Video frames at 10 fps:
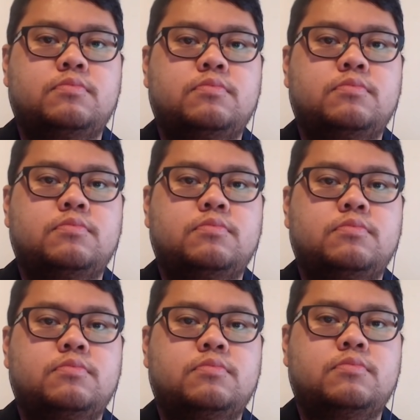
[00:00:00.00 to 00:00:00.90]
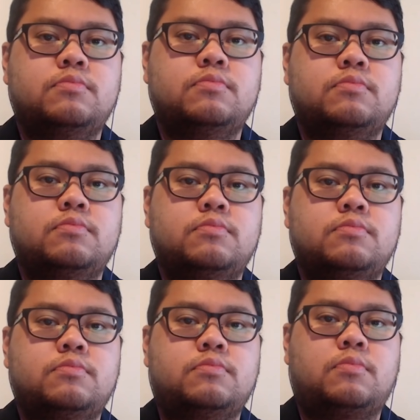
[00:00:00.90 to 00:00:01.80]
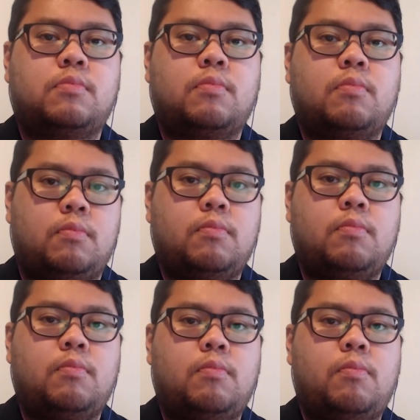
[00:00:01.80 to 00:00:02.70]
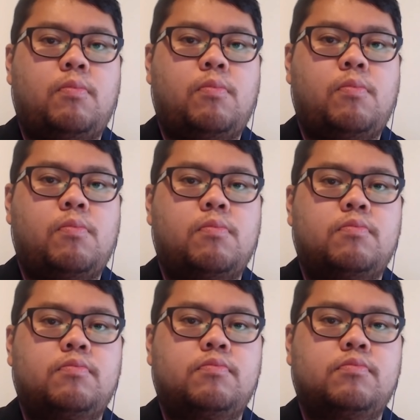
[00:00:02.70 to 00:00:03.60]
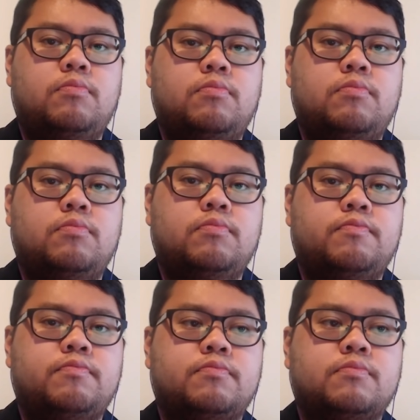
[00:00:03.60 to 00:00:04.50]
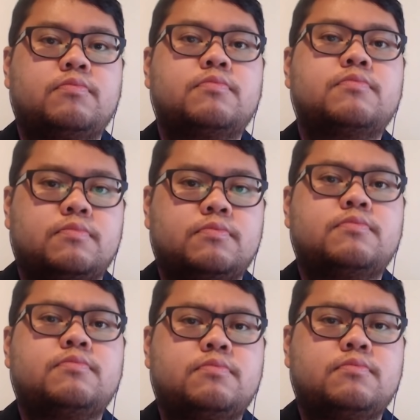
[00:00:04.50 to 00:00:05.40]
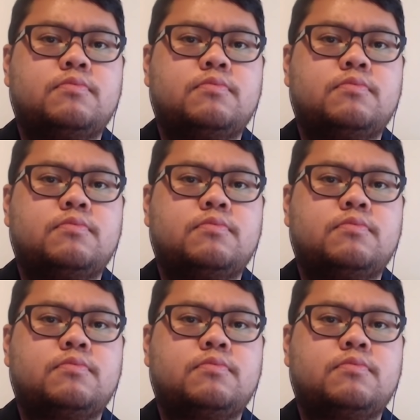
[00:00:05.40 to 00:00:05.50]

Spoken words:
(not speaking)